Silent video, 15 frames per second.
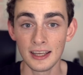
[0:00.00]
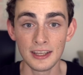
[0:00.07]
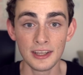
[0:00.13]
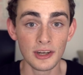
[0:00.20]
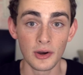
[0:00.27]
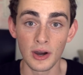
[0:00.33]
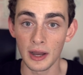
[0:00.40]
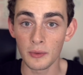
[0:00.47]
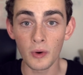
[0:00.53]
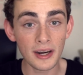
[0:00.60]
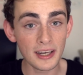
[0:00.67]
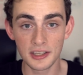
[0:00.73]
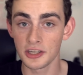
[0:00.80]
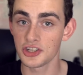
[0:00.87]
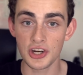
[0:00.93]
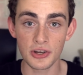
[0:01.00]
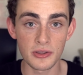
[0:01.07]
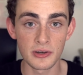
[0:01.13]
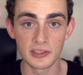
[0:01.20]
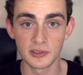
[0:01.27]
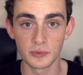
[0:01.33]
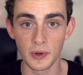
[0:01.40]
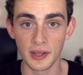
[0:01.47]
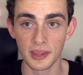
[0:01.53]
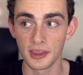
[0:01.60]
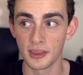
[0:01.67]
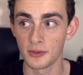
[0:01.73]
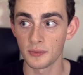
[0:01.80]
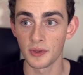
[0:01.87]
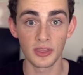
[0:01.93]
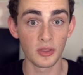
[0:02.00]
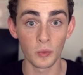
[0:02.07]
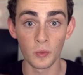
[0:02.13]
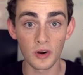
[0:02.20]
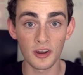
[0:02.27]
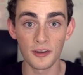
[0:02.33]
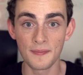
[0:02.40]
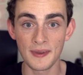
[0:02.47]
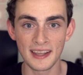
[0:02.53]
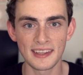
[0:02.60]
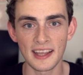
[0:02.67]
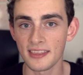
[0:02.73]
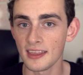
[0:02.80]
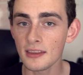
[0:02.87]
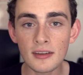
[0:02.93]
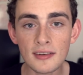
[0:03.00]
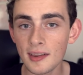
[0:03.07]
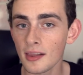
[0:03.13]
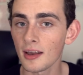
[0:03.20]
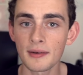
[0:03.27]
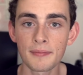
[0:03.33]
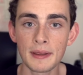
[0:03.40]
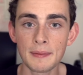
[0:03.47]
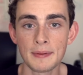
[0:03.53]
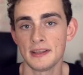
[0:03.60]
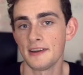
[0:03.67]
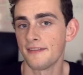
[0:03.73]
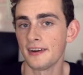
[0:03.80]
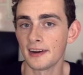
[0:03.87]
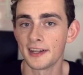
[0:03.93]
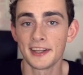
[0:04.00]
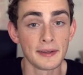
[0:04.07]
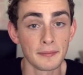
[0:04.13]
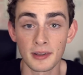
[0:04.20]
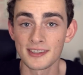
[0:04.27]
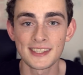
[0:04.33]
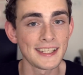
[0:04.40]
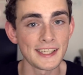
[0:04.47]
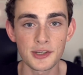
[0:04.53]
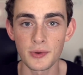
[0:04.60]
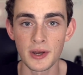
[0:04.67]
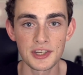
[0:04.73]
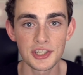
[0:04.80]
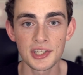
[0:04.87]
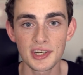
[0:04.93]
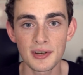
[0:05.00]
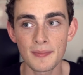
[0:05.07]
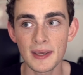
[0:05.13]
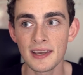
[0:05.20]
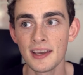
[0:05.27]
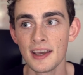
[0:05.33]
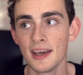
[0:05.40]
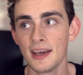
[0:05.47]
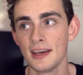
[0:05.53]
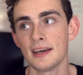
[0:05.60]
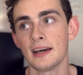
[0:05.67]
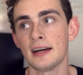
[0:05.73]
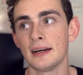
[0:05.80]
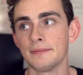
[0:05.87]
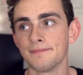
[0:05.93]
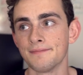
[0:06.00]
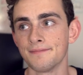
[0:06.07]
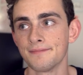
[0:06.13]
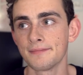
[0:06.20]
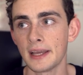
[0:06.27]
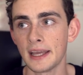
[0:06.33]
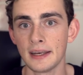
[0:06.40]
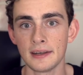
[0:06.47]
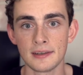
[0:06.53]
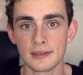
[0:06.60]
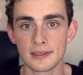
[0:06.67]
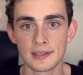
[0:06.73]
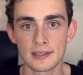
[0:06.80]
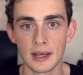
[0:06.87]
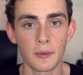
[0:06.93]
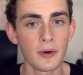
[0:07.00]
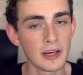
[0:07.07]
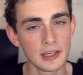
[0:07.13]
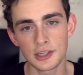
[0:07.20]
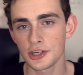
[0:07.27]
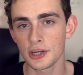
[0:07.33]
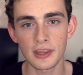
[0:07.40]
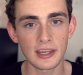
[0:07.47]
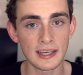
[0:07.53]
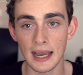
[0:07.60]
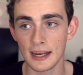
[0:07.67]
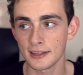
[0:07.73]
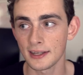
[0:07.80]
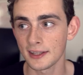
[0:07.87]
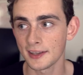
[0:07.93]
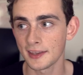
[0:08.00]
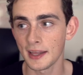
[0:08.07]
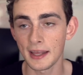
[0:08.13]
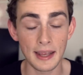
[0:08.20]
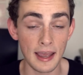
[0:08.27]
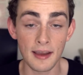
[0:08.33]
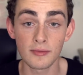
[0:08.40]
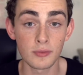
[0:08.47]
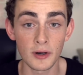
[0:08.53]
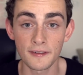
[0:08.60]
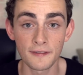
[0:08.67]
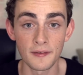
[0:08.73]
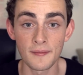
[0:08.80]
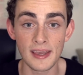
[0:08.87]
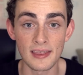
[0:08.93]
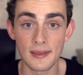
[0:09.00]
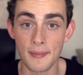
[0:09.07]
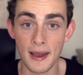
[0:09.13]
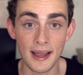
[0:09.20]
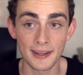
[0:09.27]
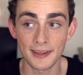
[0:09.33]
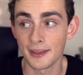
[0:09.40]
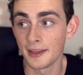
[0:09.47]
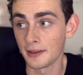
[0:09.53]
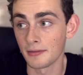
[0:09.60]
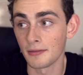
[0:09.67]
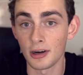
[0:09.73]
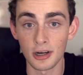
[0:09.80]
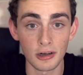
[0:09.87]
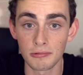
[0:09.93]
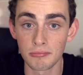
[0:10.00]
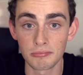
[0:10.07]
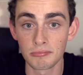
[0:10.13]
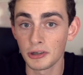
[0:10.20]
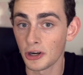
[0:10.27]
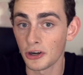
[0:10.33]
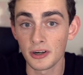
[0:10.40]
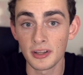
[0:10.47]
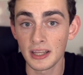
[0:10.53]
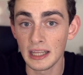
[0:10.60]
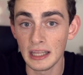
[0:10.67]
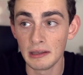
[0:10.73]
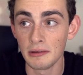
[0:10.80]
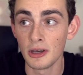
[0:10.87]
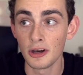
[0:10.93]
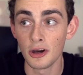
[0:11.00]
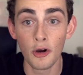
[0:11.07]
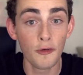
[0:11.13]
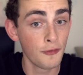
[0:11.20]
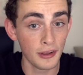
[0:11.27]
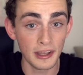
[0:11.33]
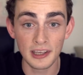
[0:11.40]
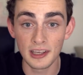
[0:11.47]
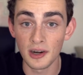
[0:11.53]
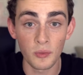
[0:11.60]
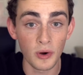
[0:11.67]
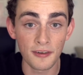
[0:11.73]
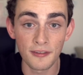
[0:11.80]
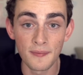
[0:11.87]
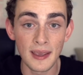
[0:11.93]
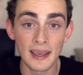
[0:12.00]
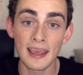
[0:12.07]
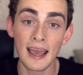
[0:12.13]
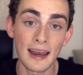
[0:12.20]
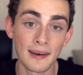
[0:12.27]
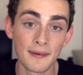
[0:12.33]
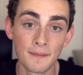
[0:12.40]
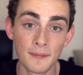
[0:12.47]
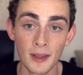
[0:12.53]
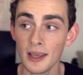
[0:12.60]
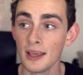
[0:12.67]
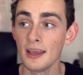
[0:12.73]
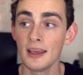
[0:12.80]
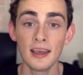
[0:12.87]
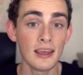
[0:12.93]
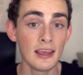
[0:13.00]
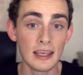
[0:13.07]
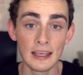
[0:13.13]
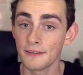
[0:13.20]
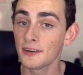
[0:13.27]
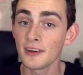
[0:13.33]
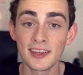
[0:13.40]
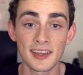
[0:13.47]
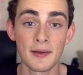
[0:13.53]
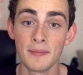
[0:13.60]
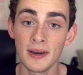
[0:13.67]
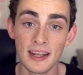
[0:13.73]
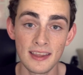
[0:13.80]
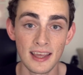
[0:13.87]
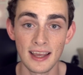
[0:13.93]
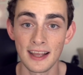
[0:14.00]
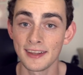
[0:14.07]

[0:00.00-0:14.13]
You know, I wanted to share those with, with the world because I think there's a lot of people in a very similar situation to me. Um, and I wanted to share the tactics that have worked for me in the past and are currently hopefully going to work for me again. If you're somebody that